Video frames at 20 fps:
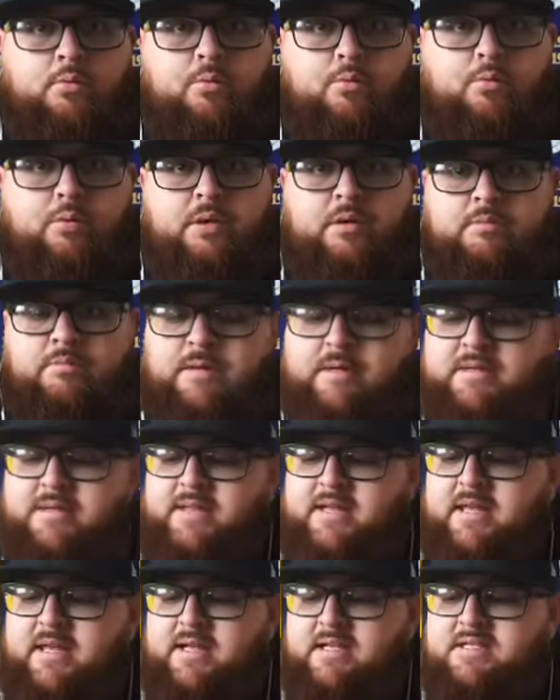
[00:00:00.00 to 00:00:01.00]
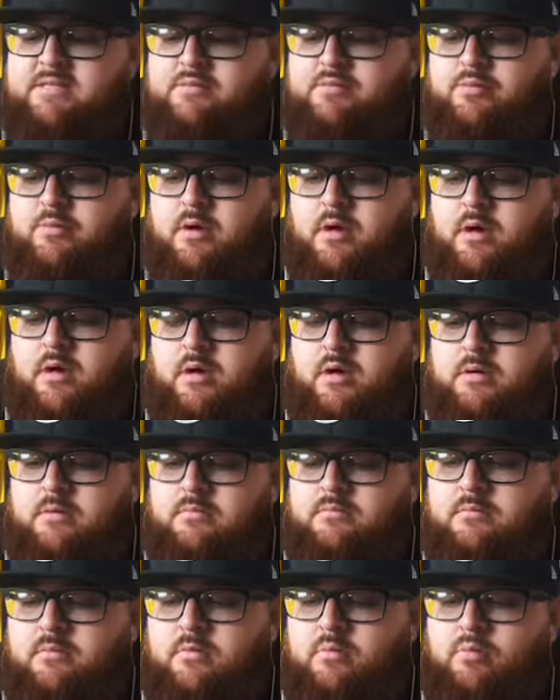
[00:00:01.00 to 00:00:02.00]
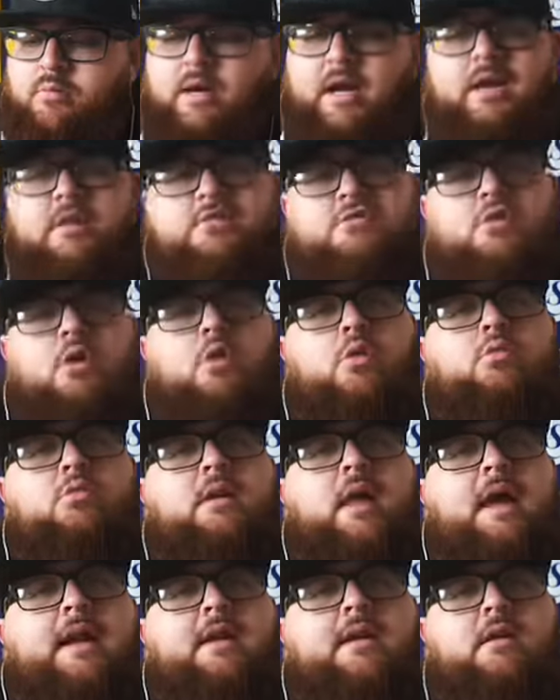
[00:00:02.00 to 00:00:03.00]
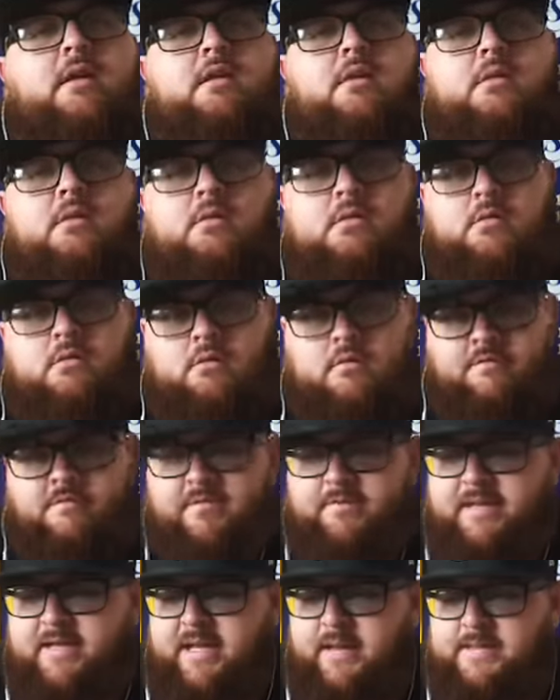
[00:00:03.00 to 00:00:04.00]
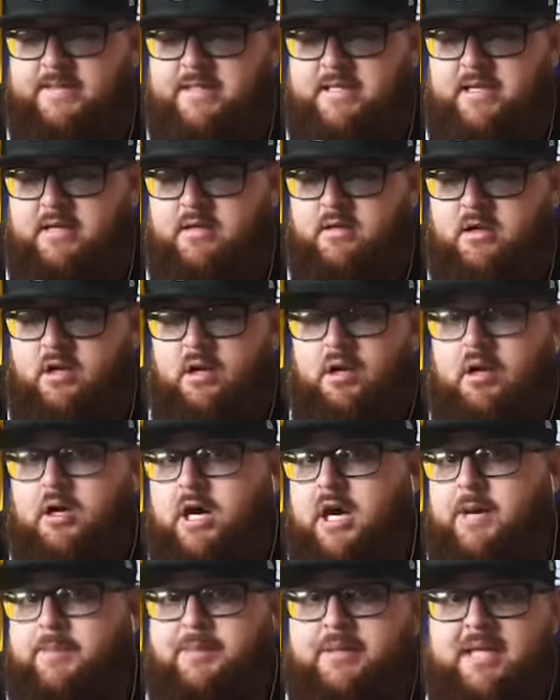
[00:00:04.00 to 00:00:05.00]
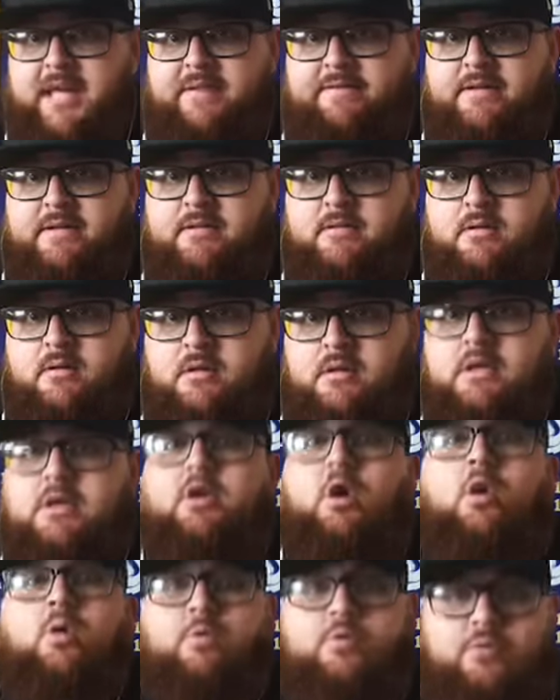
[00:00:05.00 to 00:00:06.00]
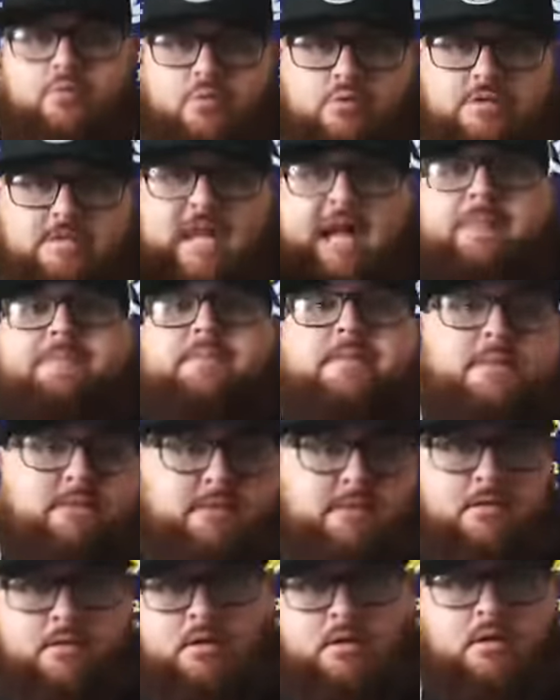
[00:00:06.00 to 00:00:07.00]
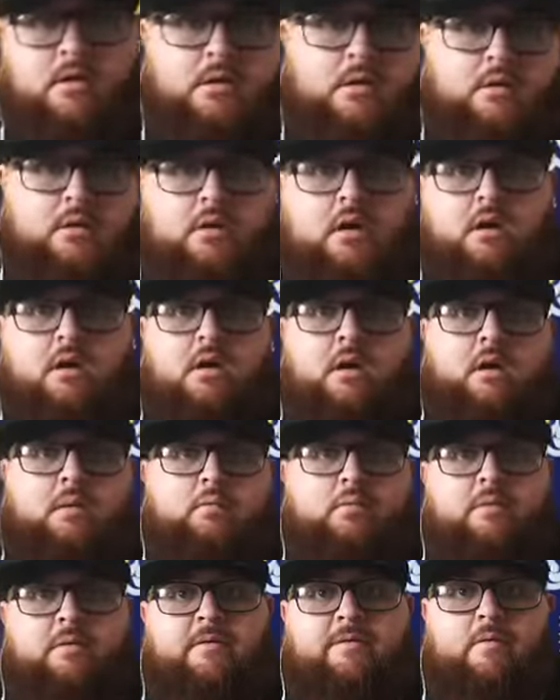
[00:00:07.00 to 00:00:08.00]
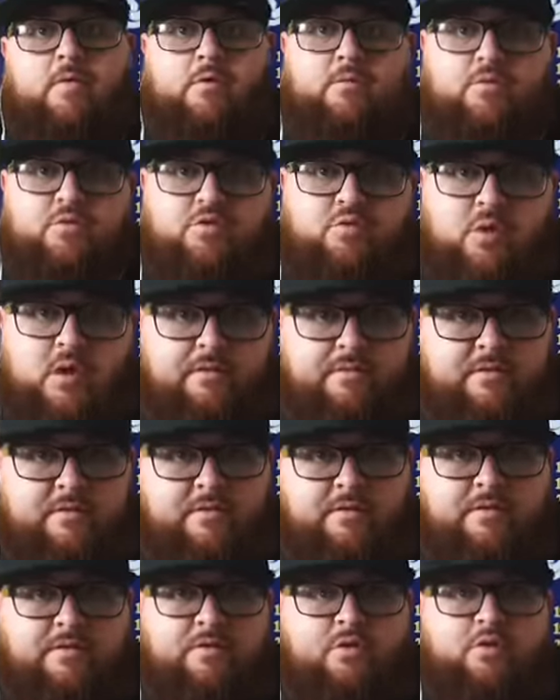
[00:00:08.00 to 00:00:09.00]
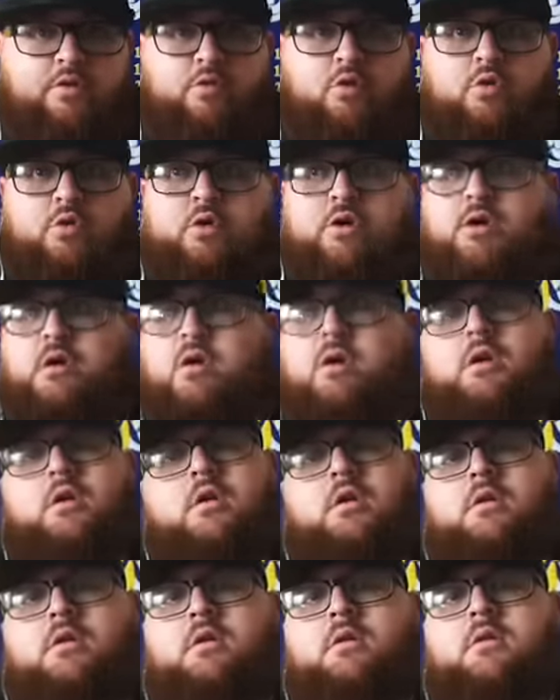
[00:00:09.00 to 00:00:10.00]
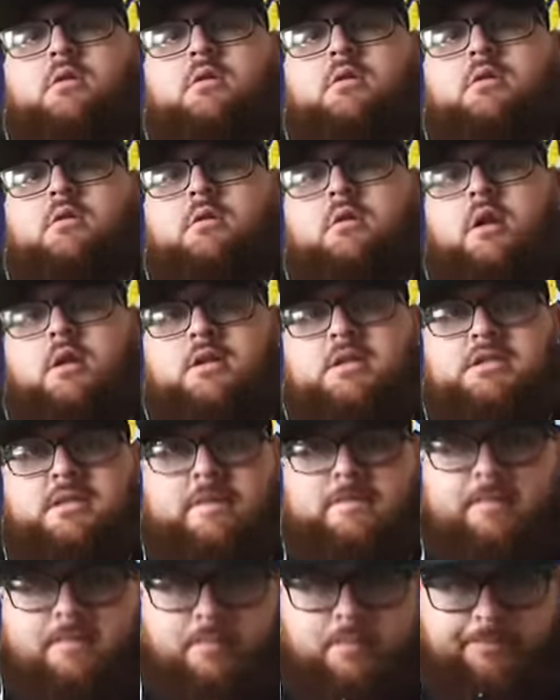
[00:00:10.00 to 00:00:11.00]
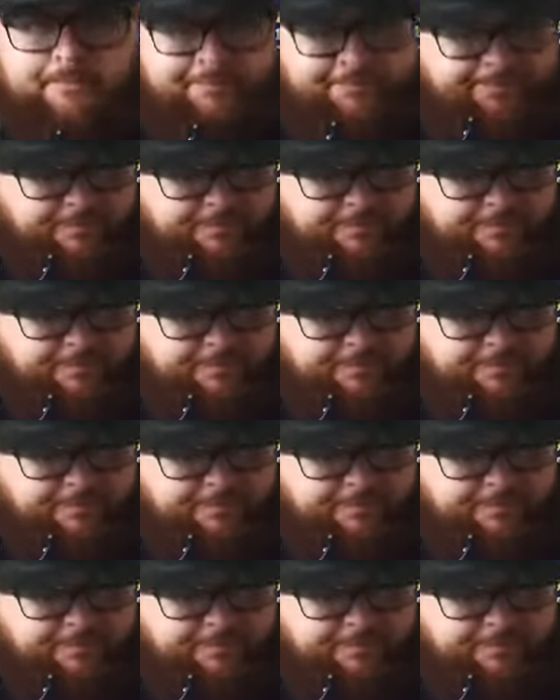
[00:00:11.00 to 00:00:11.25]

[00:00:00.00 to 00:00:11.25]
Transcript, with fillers: We, but things, um, what I don't like from the game tonight, up 11, going through those lapses. Uh, um, we went four for 12 in the third quarter. Unacceptable.